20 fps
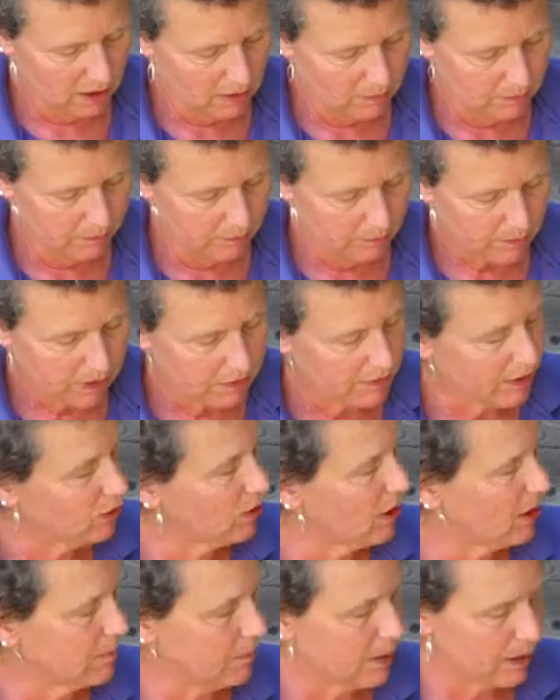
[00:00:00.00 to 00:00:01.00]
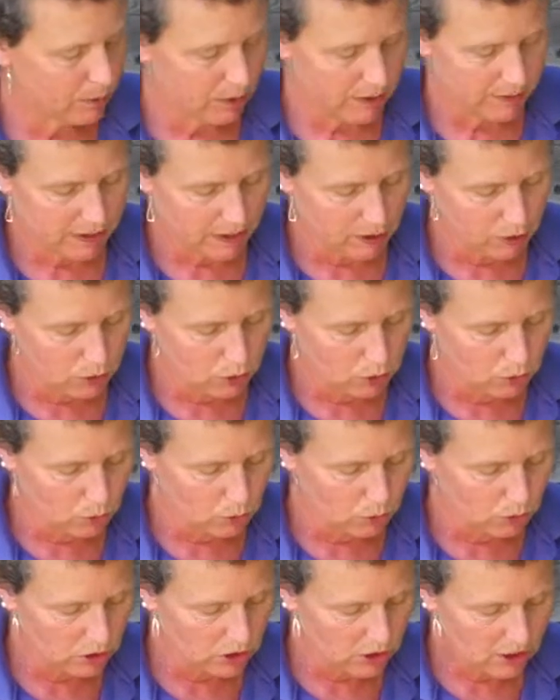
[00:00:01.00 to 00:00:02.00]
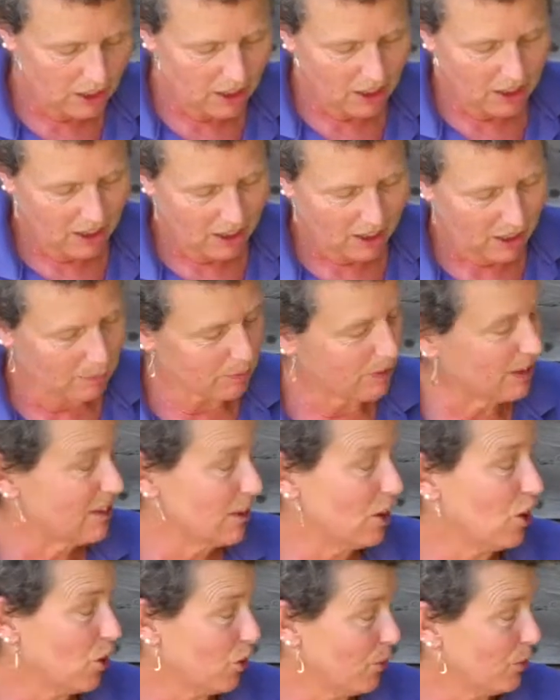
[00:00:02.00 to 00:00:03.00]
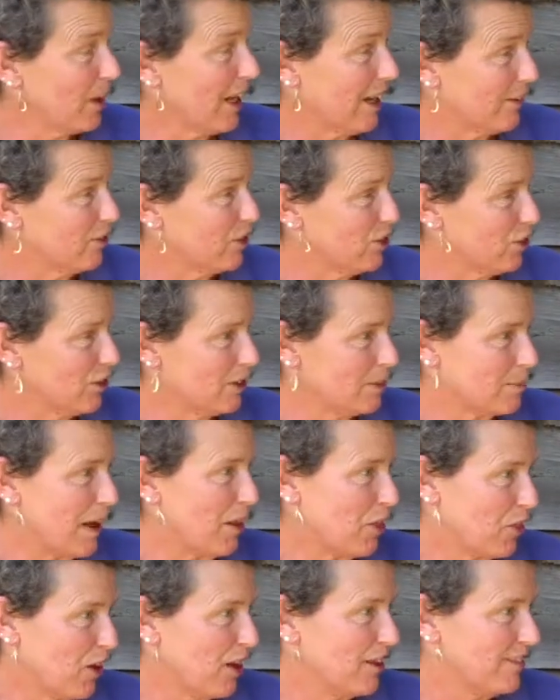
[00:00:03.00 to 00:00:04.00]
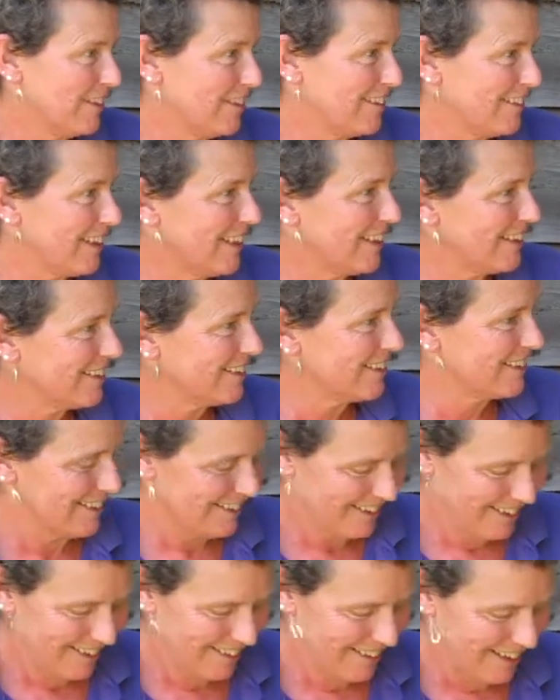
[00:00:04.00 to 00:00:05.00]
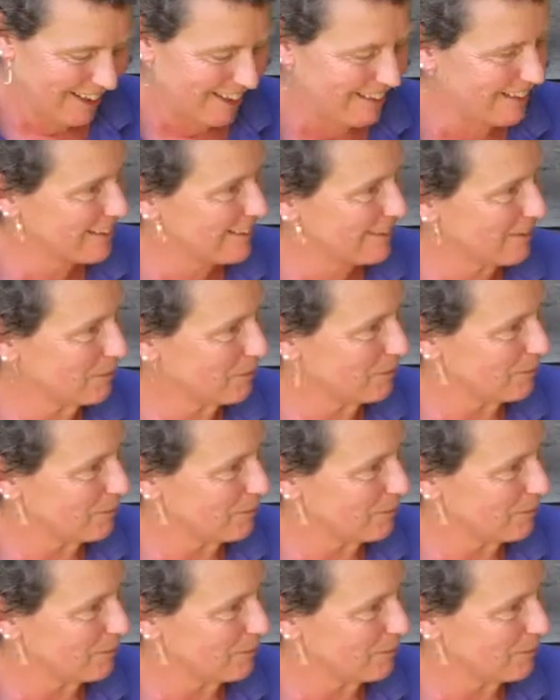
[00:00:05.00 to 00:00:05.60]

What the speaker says: they'll come back when they're called. There's a lot we have to do. There's about 36 things.